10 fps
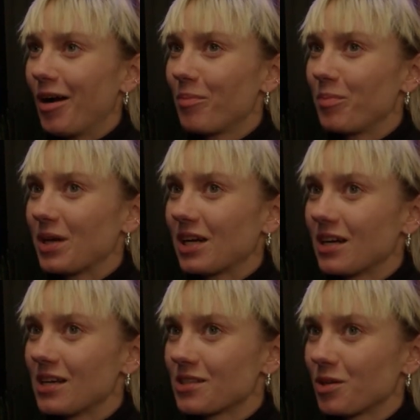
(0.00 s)

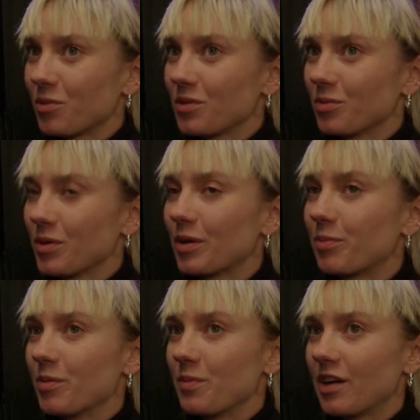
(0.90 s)
because we were
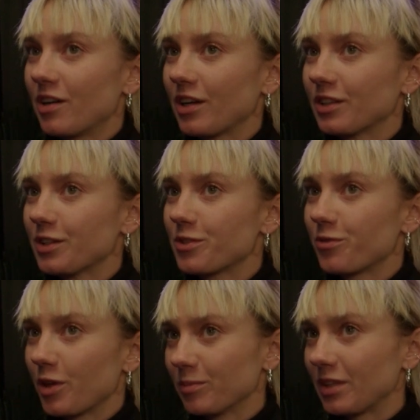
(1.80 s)
premiering this
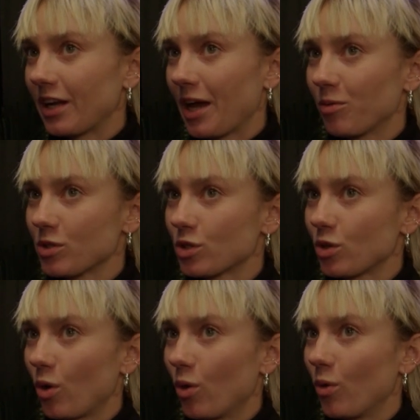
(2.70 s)
film that I was
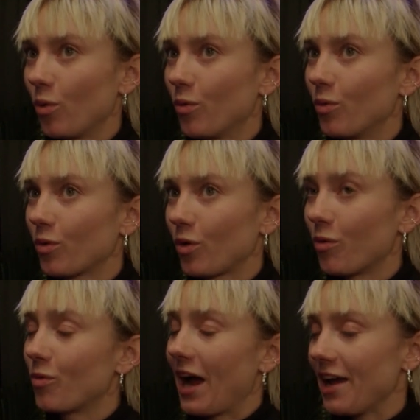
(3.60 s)

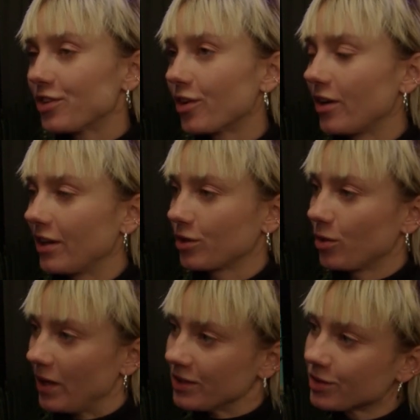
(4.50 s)
co-writer and
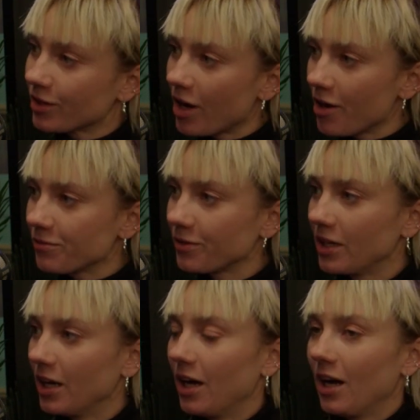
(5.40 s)
co-editor of.
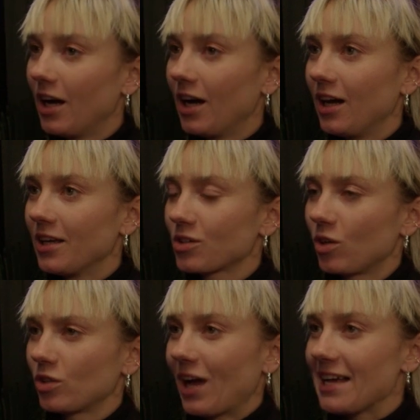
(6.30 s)
It's
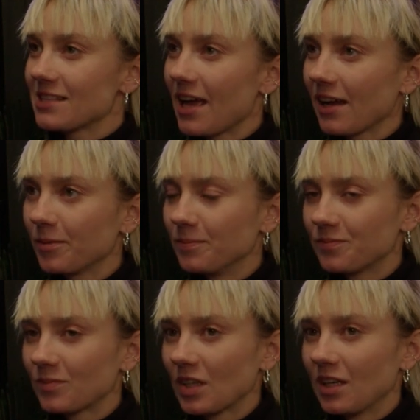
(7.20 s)
called Isaac.
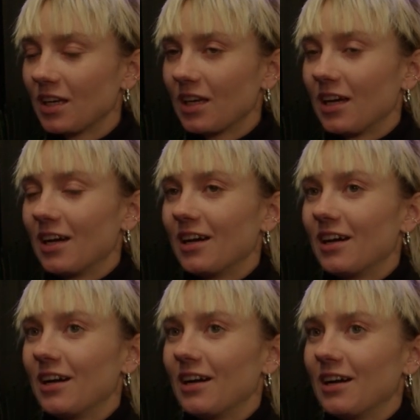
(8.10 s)

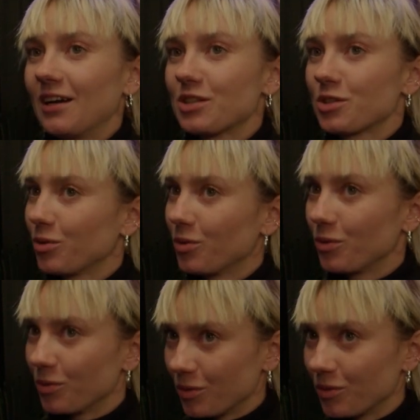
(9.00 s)

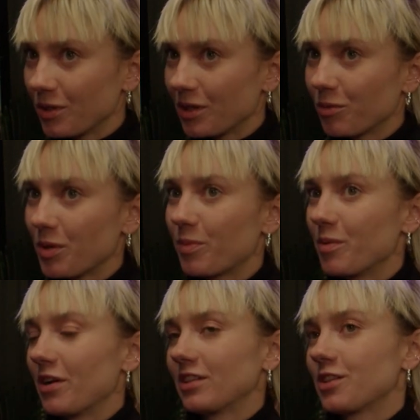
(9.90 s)
So we
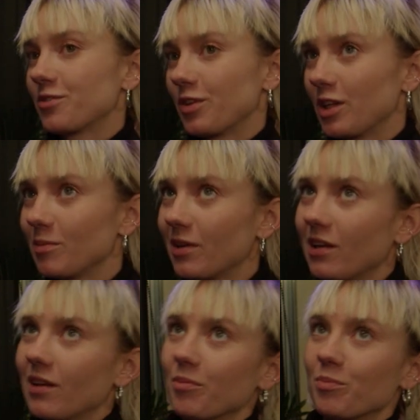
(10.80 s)
premiered this film,
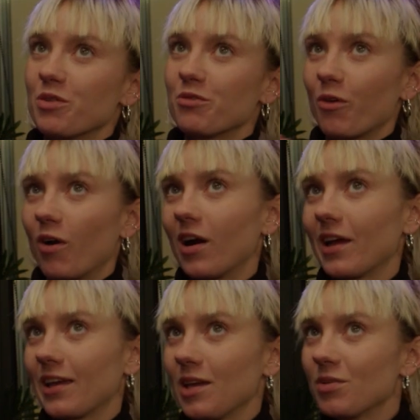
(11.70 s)
and before
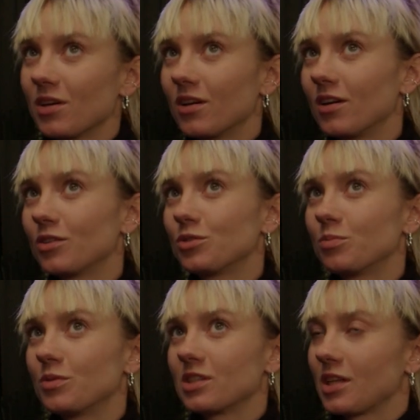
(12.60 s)
I came here to
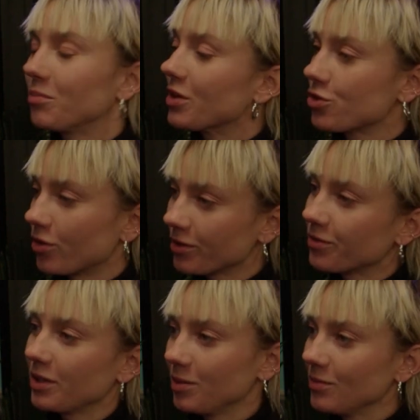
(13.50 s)
present my short
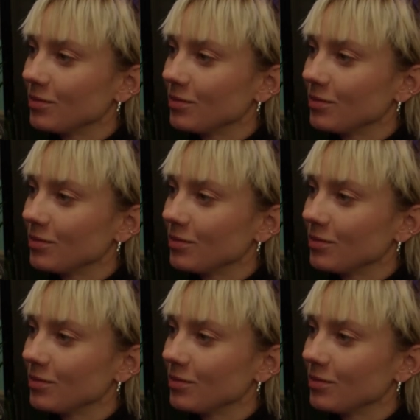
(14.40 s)
film.